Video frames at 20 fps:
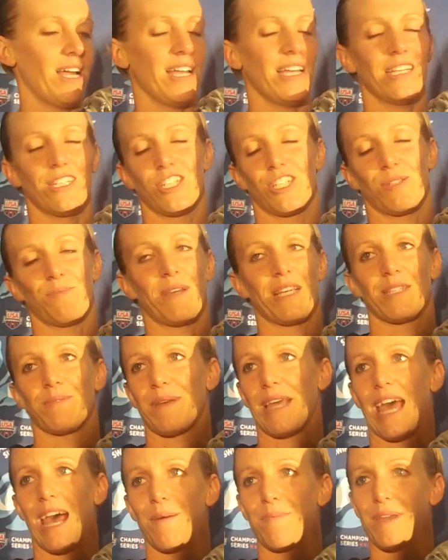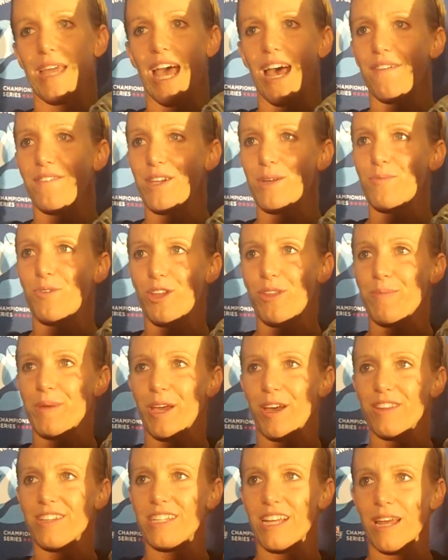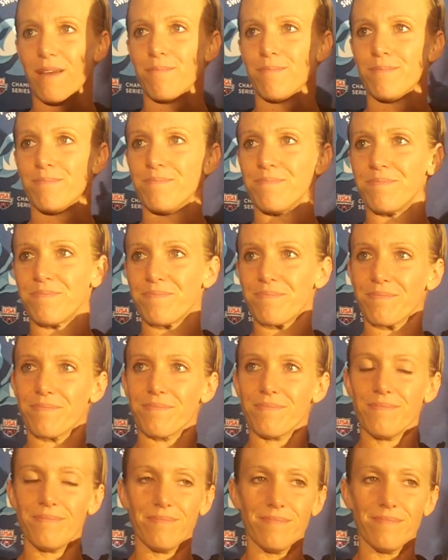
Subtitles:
it just makes me happy having him with me all the time.